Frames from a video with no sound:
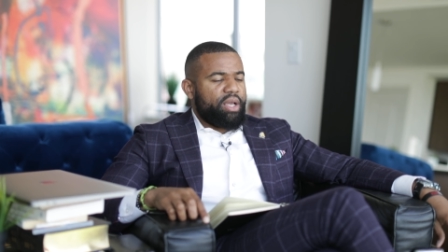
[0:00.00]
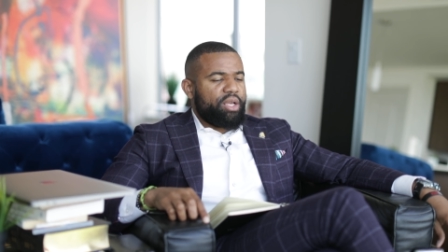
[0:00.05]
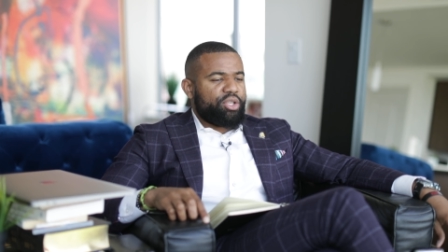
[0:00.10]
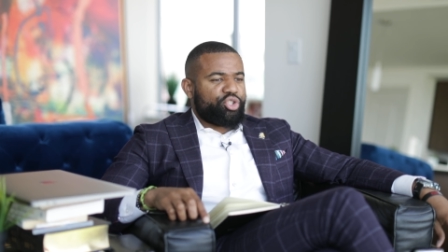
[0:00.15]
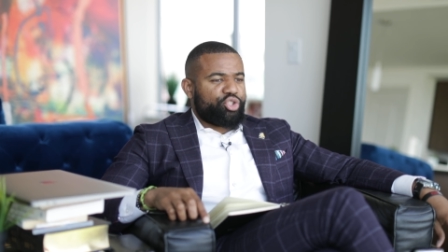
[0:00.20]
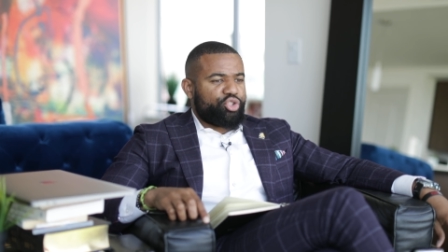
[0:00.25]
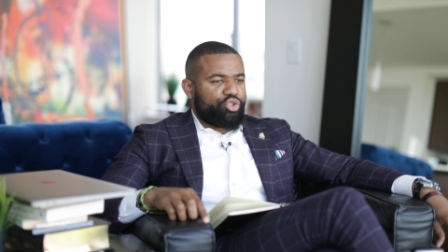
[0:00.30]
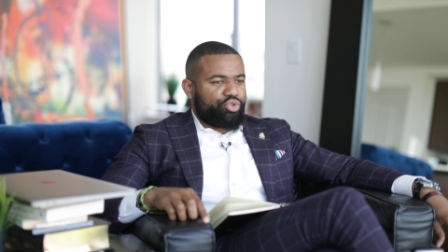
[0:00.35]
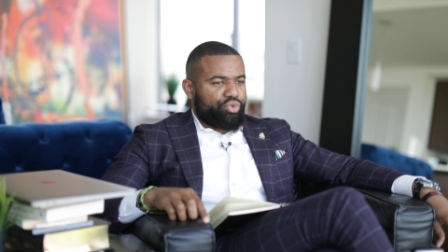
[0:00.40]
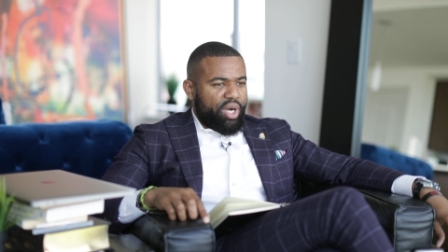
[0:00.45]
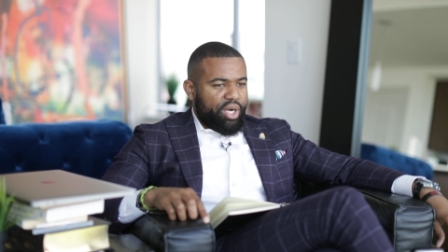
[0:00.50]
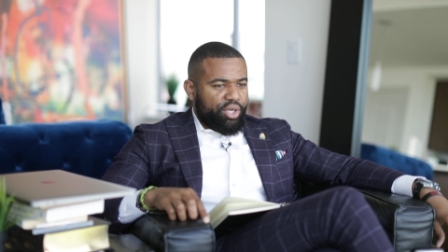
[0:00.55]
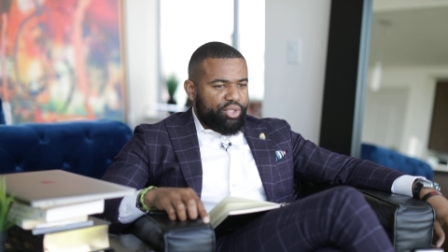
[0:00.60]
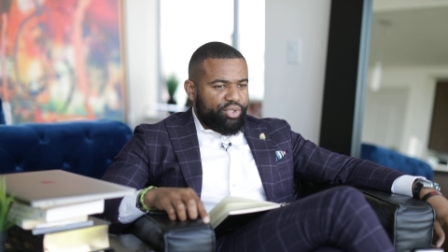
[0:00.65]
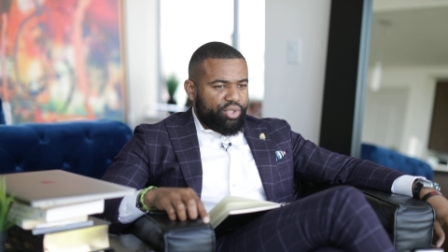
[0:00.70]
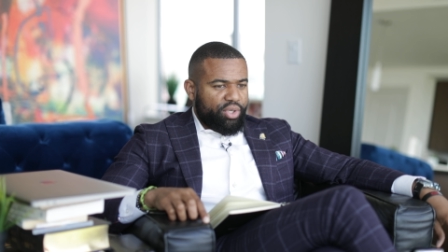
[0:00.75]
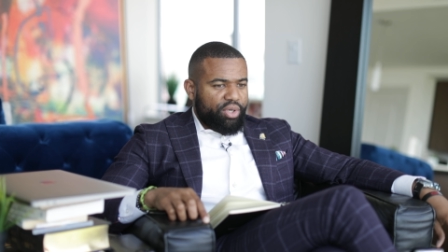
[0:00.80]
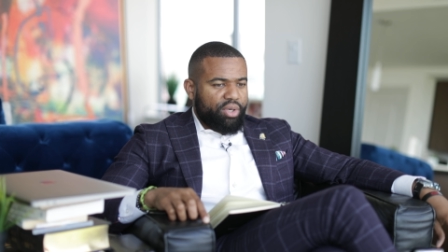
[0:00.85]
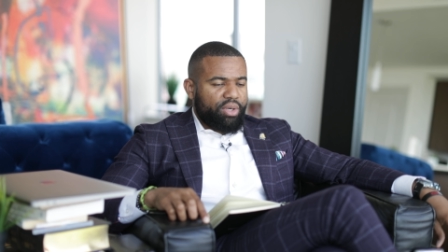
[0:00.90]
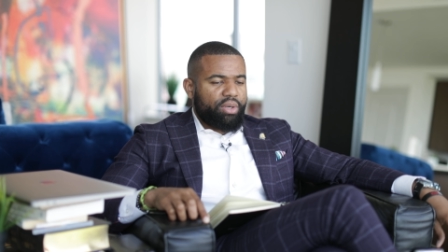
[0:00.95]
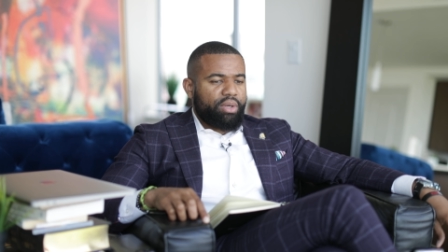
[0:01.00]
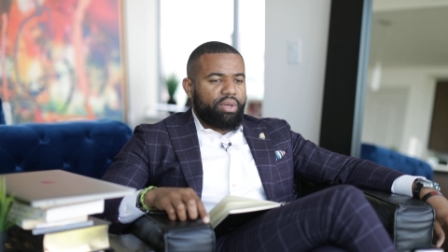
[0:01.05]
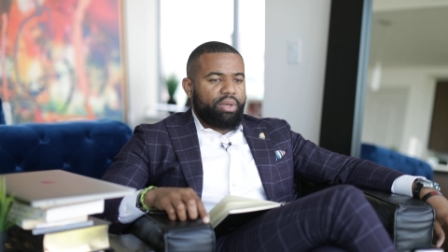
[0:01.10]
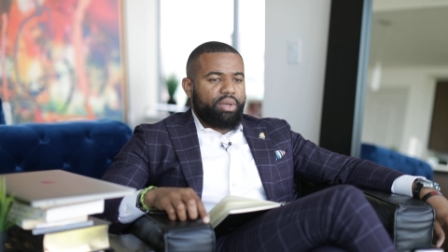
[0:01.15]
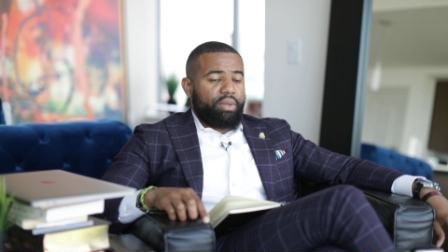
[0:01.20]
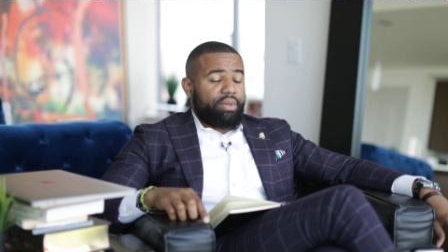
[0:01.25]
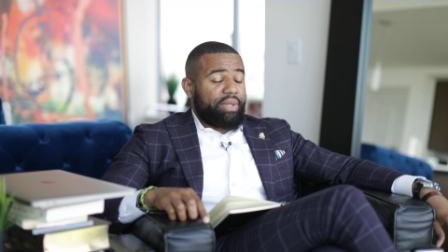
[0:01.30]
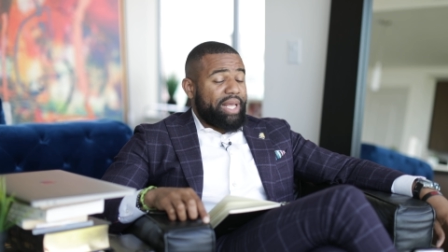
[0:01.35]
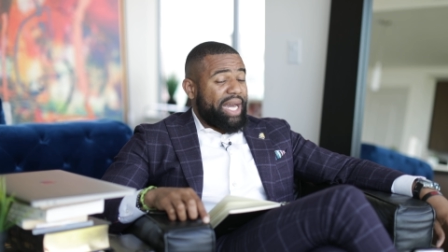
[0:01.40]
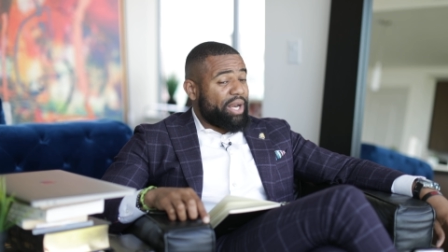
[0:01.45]
structure,
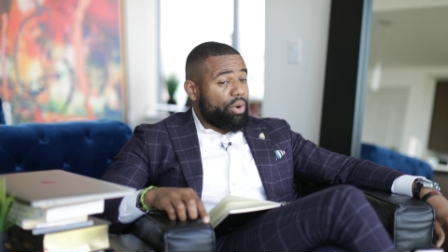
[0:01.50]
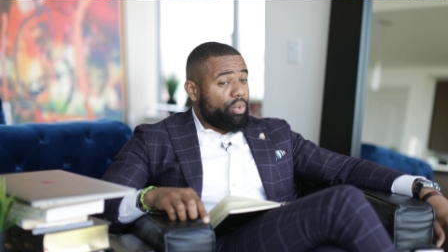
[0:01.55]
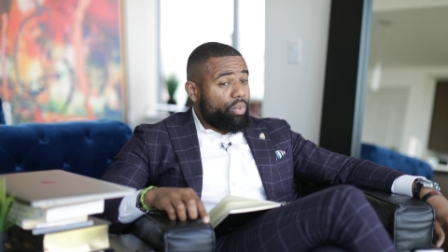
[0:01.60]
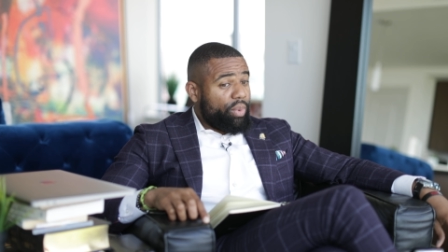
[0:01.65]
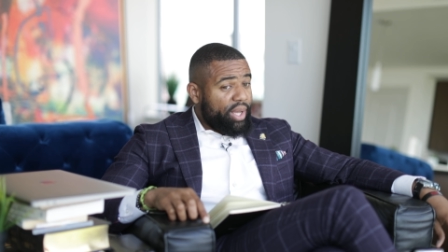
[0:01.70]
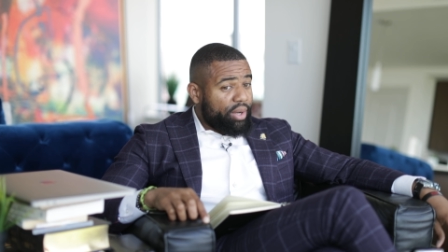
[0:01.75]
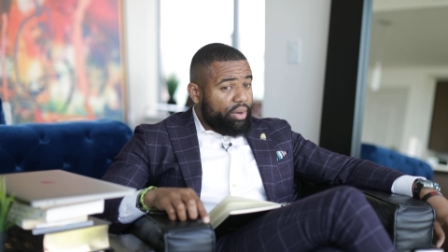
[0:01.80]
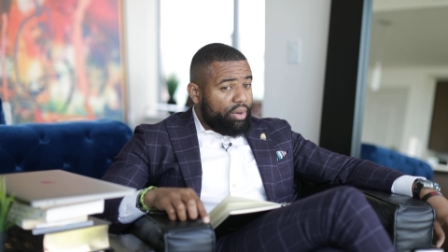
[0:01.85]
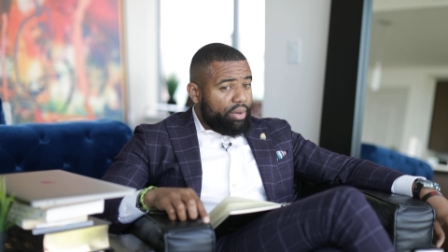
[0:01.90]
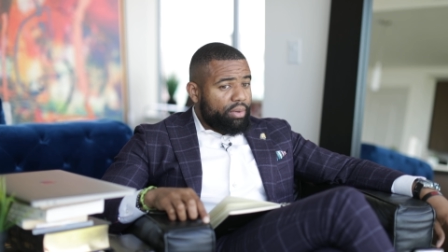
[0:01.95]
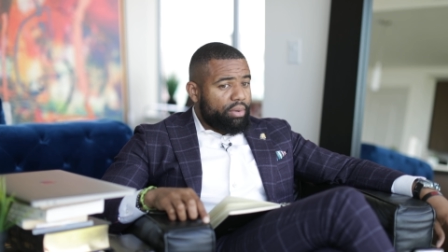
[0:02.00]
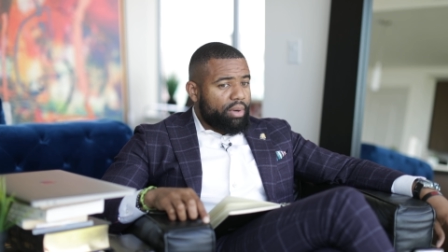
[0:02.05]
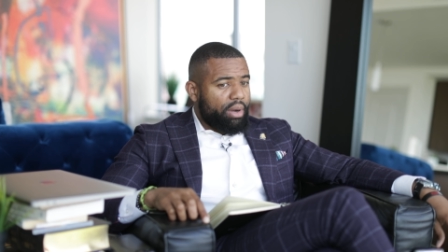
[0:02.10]
not a will.